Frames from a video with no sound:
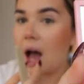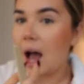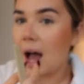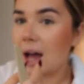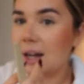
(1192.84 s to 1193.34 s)

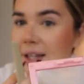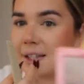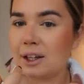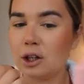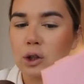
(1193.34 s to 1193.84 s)
And it's
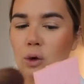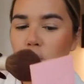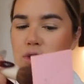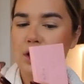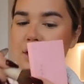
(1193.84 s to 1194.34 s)
like a
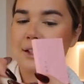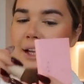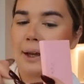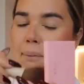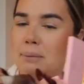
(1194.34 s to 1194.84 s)
gorgeous,
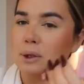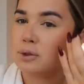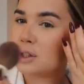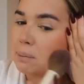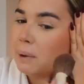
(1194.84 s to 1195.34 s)
like,
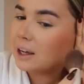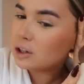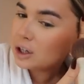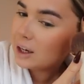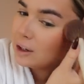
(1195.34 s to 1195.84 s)
muted
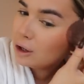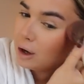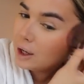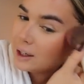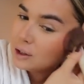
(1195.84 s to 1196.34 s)
pink shade. I don't
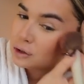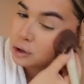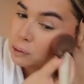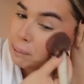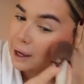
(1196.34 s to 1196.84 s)
like it
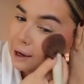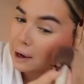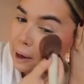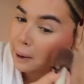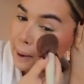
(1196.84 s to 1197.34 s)
too pink.